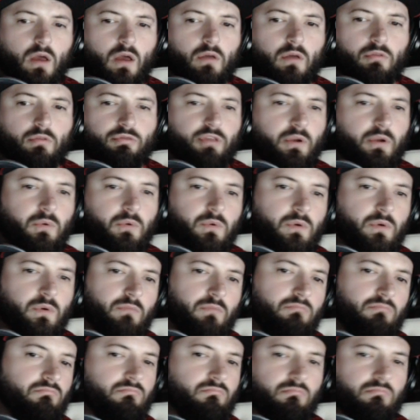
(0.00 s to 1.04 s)

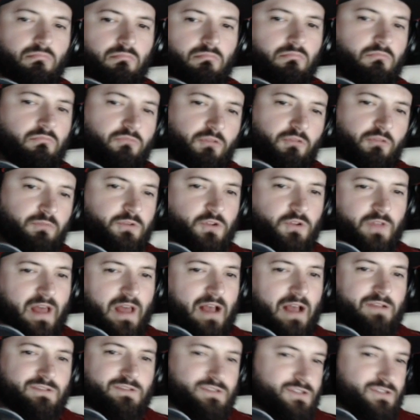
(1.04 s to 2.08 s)
From
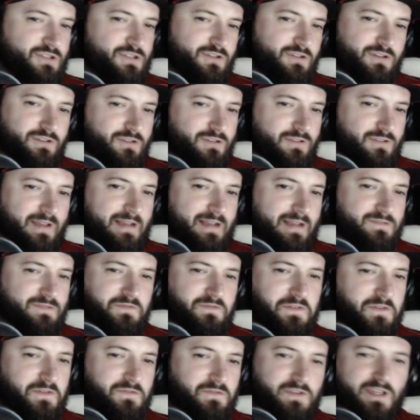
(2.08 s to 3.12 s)
2002 to
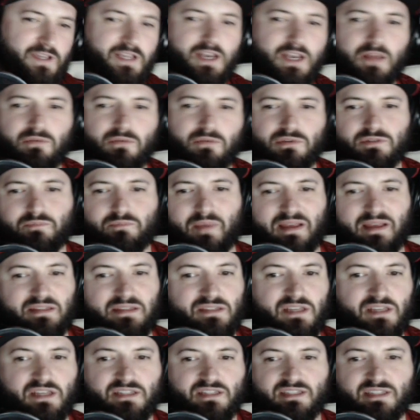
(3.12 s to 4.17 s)
2015, it was
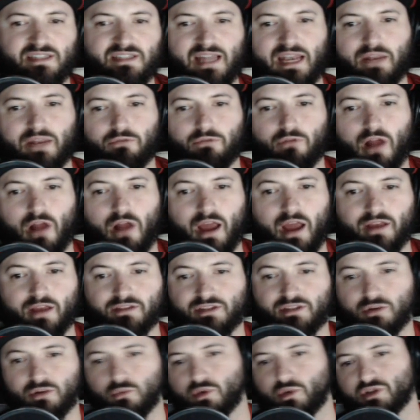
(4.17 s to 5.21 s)
basically a steady
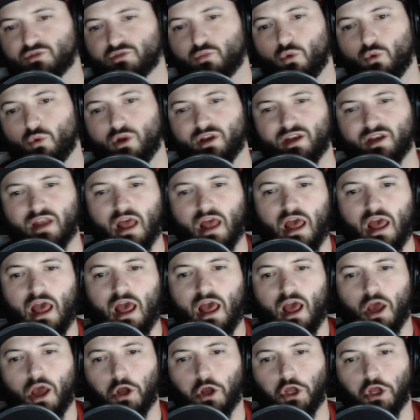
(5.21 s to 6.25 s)
rise. There was one
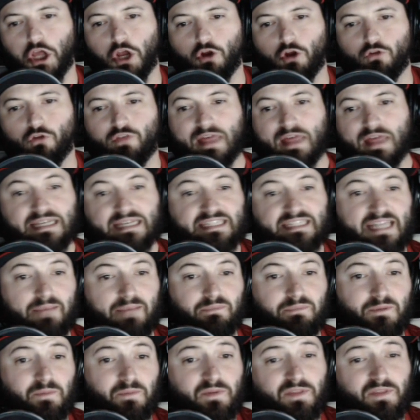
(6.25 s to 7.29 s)
year that
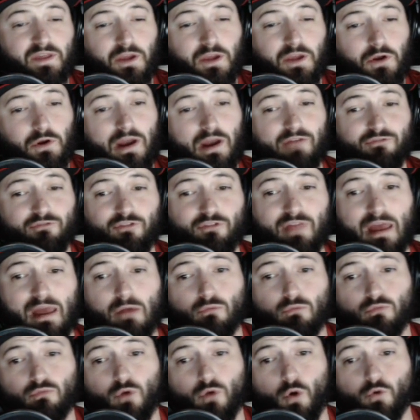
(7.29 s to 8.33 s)
dipped, but the year after
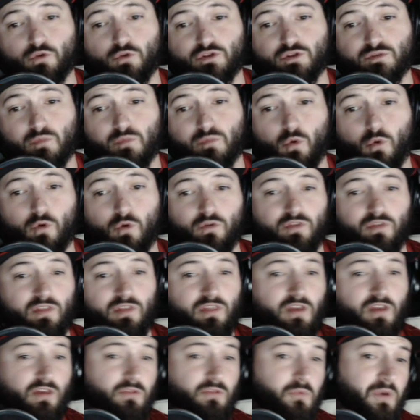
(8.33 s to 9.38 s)
that rose more than
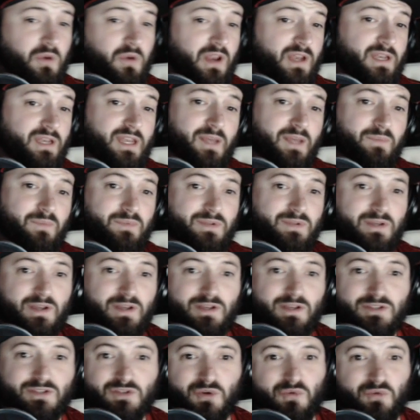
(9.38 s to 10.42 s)
the other one had dipped.
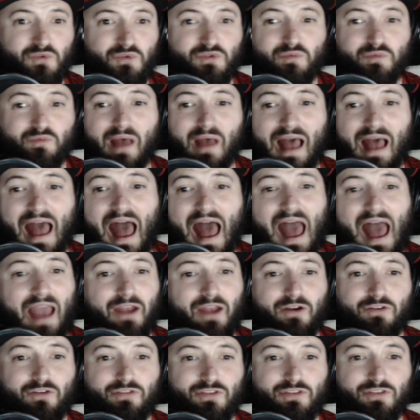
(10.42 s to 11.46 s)
So it was
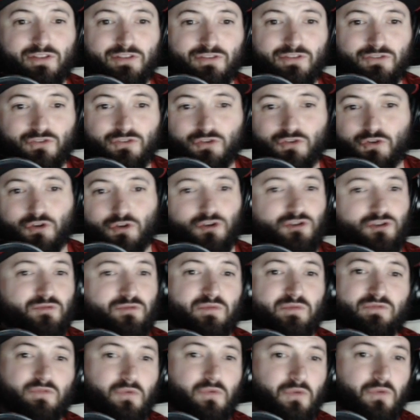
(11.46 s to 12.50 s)
higher than 2 years
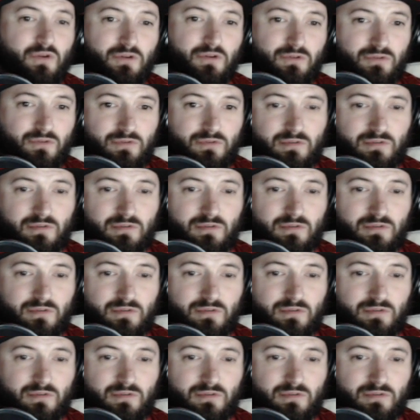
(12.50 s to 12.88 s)
before.